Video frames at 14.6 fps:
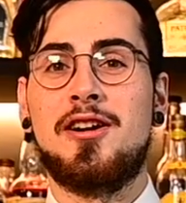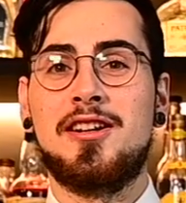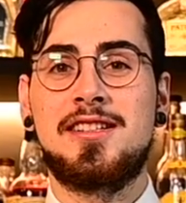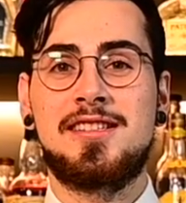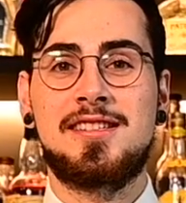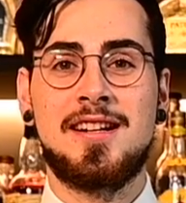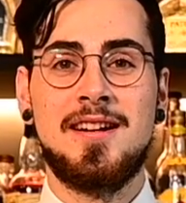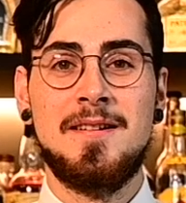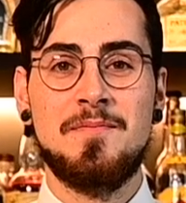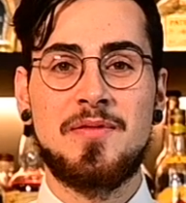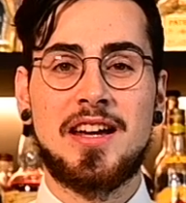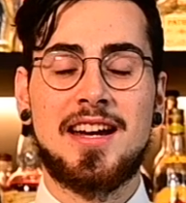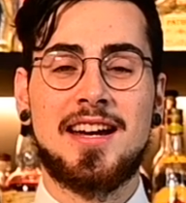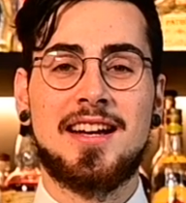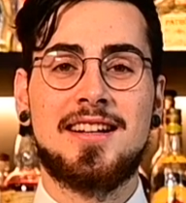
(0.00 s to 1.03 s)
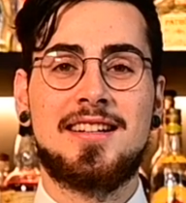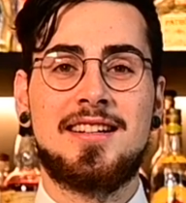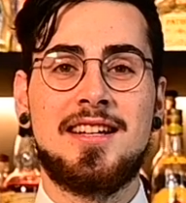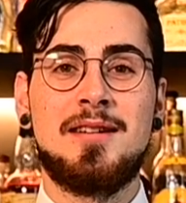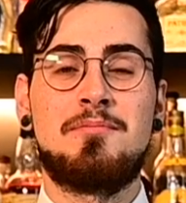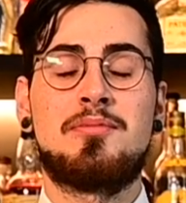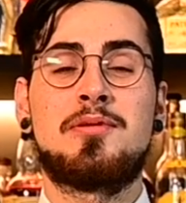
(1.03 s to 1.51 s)
us and
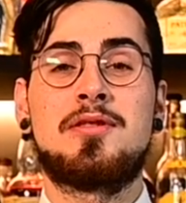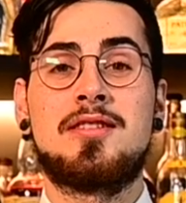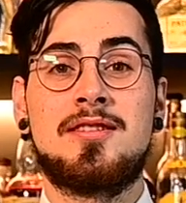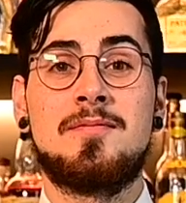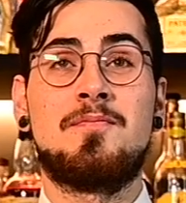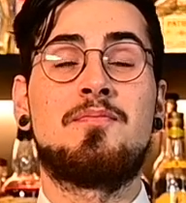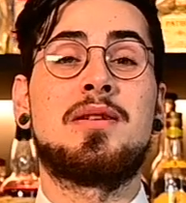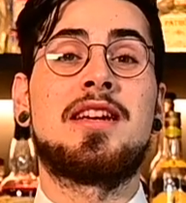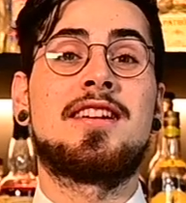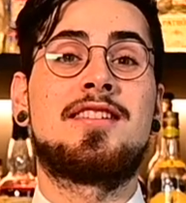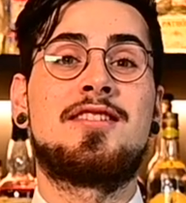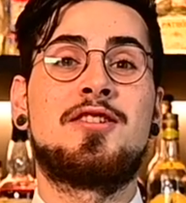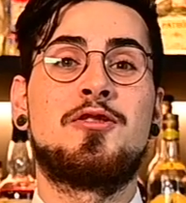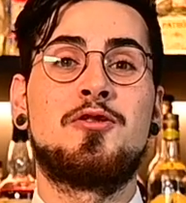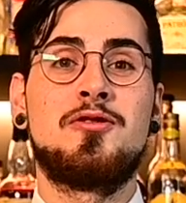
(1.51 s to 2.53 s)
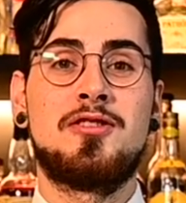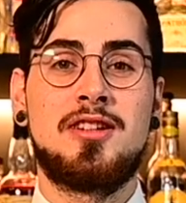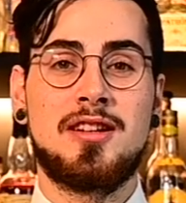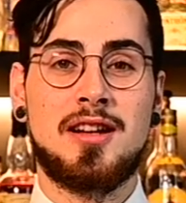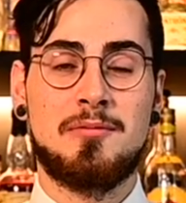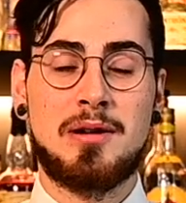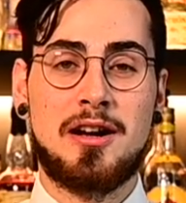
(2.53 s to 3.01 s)
keep being tuned
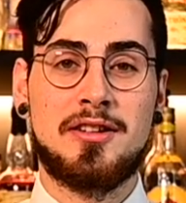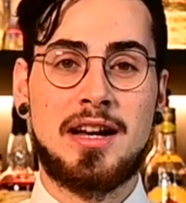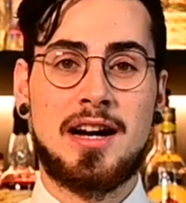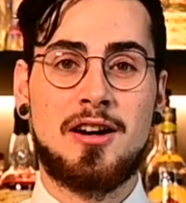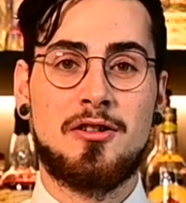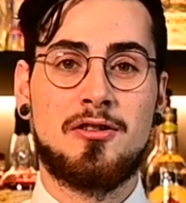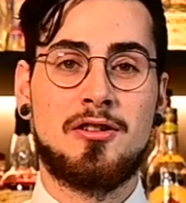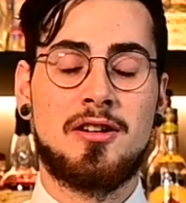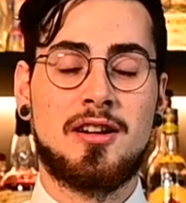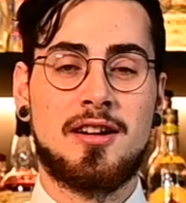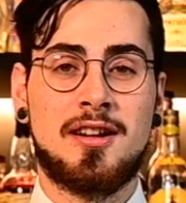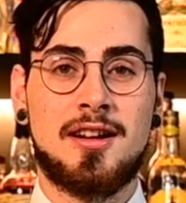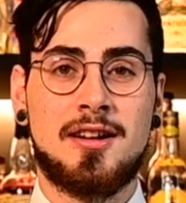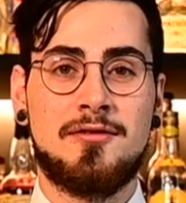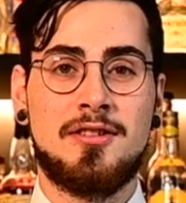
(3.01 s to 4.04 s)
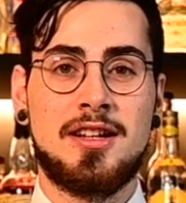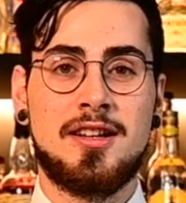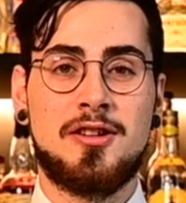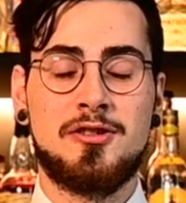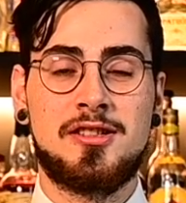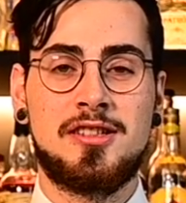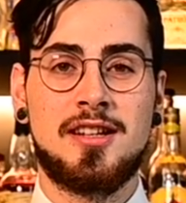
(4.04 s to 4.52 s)
about our uh,
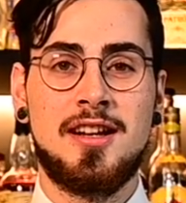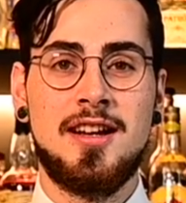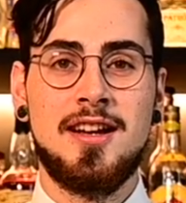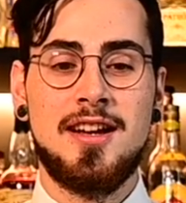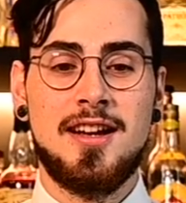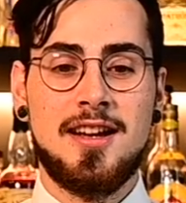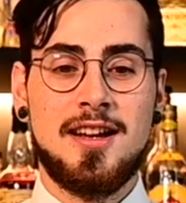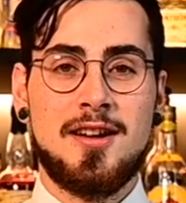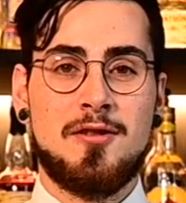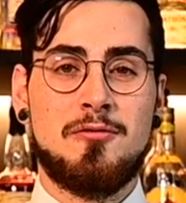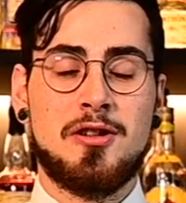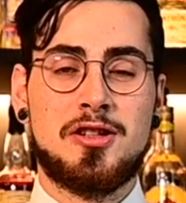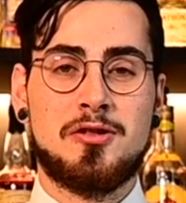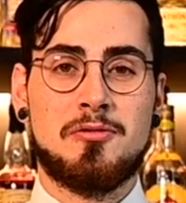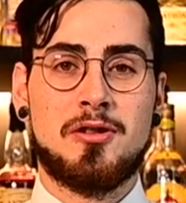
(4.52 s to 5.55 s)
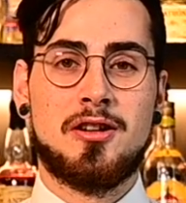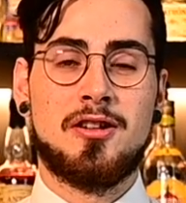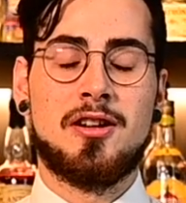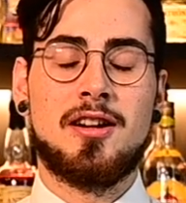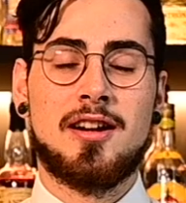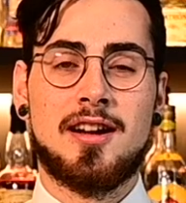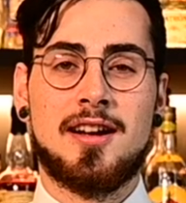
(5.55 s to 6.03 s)
videos, which we
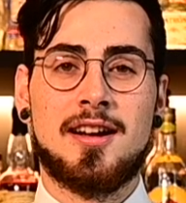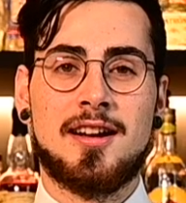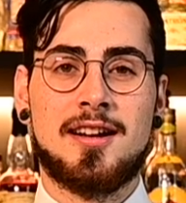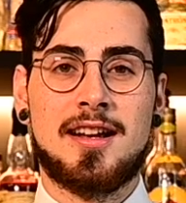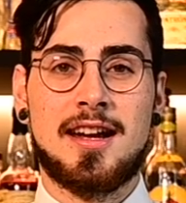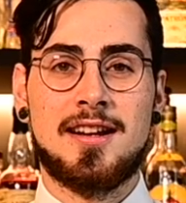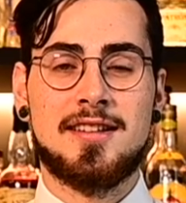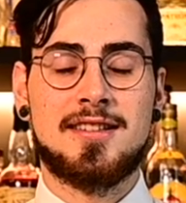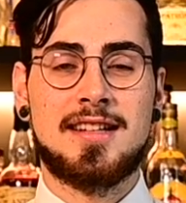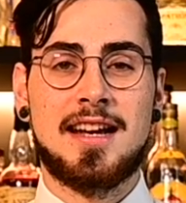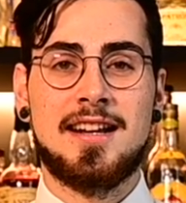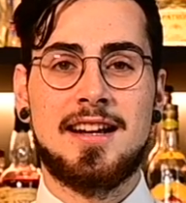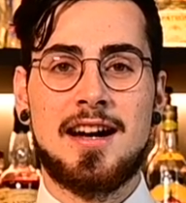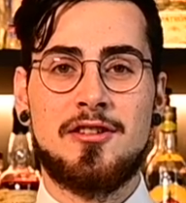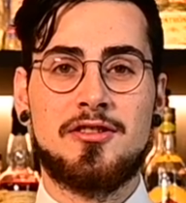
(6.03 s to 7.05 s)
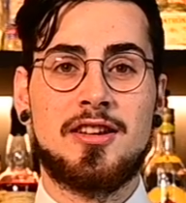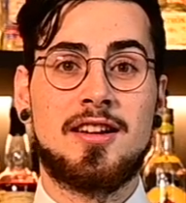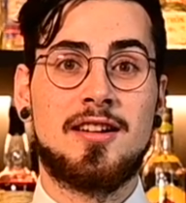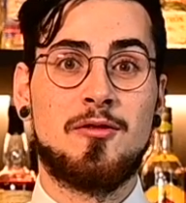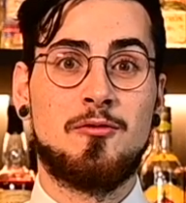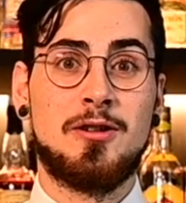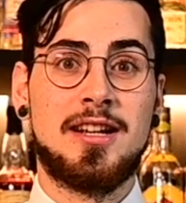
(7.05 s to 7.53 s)
are uh, sending out
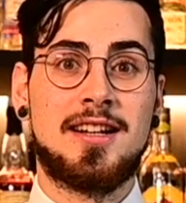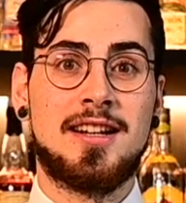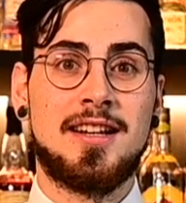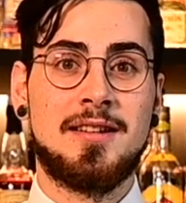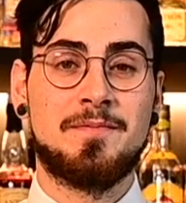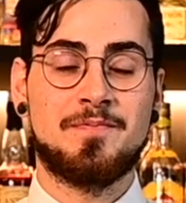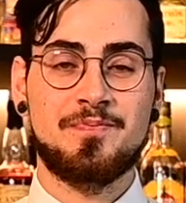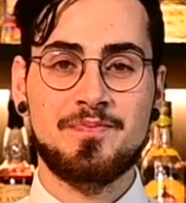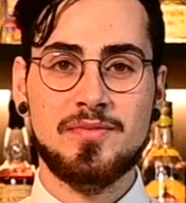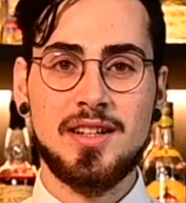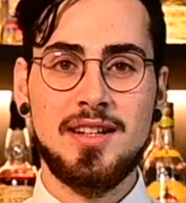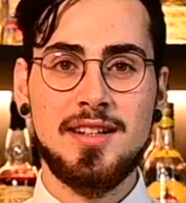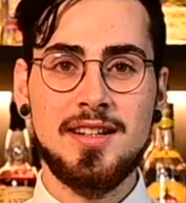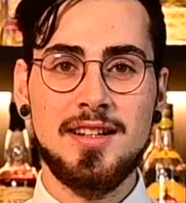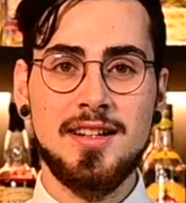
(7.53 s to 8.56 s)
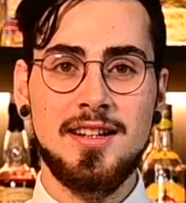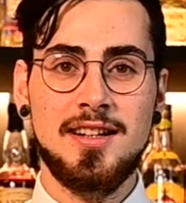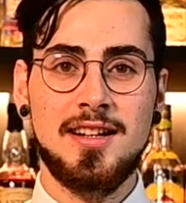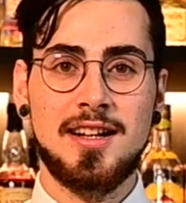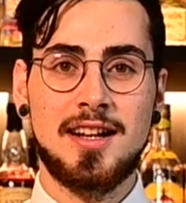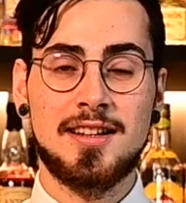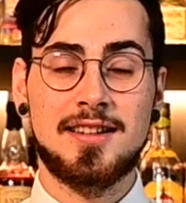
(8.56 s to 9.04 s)
weekly.
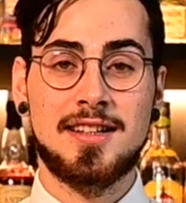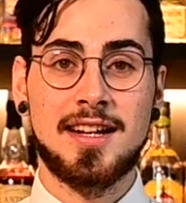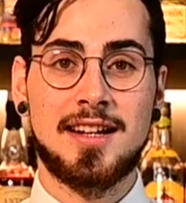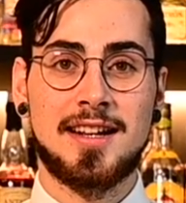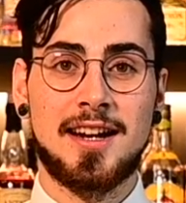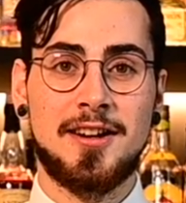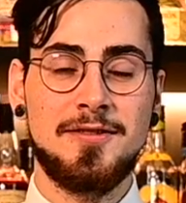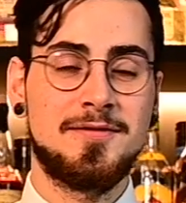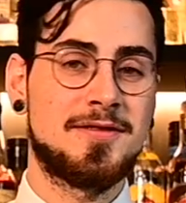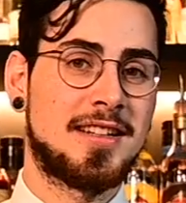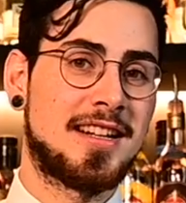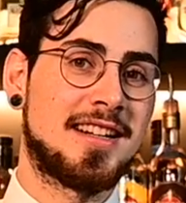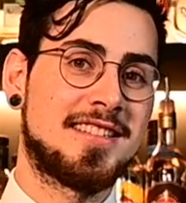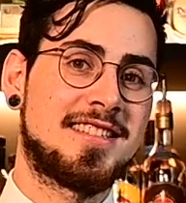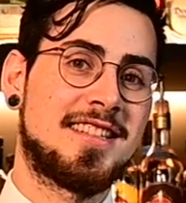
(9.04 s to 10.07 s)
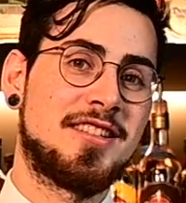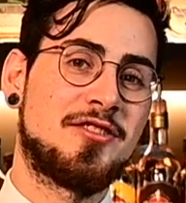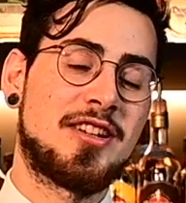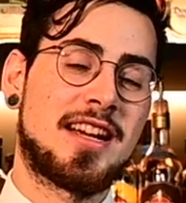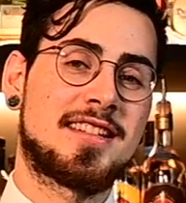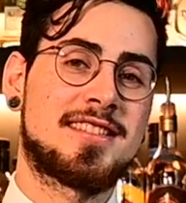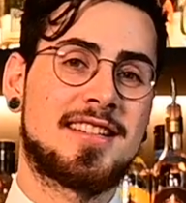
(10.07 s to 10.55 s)
Take care and see you
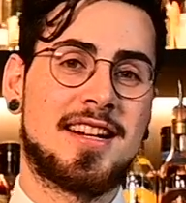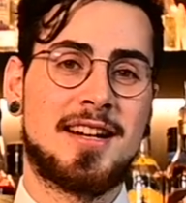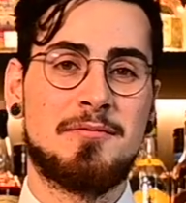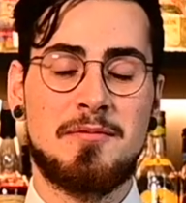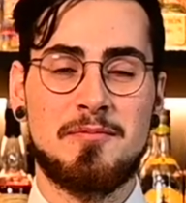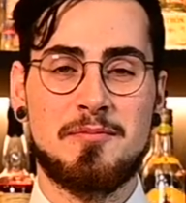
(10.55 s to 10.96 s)
next time.